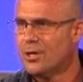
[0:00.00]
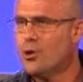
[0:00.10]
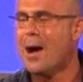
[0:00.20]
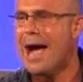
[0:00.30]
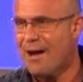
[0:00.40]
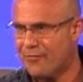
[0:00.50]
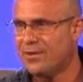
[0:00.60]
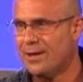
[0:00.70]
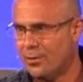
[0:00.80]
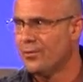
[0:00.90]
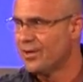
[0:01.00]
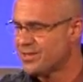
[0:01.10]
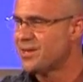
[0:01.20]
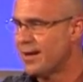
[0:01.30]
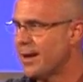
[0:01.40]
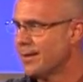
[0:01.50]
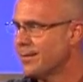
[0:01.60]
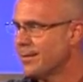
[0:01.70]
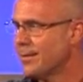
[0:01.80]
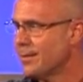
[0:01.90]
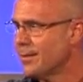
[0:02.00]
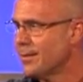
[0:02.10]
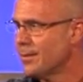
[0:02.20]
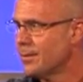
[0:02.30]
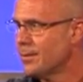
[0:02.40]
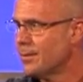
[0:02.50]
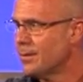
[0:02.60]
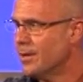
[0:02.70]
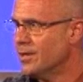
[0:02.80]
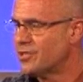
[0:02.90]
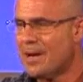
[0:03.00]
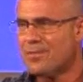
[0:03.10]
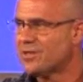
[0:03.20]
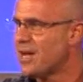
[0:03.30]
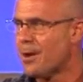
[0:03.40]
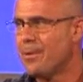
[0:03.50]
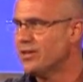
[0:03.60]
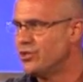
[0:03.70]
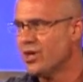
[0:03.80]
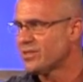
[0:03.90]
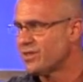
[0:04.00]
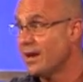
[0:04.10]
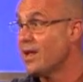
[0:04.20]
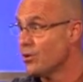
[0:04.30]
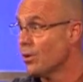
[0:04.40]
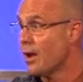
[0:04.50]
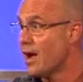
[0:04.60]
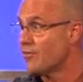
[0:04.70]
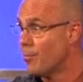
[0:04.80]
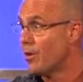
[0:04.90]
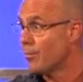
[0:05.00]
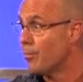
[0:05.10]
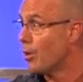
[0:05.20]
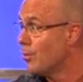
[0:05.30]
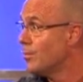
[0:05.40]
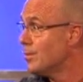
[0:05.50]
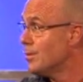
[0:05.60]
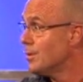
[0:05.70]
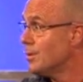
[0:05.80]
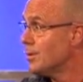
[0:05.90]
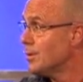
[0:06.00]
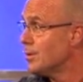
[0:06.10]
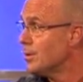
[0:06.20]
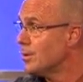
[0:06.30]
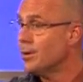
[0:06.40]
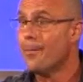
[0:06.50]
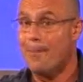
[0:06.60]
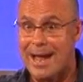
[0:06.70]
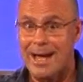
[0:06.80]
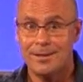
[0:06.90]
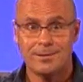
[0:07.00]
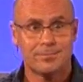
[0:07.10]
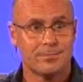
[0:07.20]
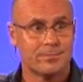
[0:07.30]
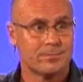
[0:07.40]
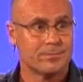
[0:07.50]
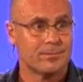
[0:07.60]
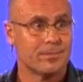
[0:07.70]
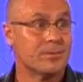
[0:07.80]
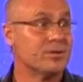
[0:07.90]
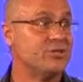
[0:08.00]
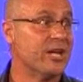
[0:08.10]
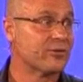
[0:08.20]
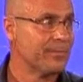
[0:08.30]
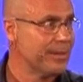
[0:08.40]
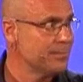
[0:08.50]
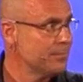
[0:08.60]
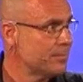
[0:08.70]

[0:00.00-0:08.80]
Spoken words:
You have to hear this today. Something's got to be adjusted in your life, bro, man, gentleman.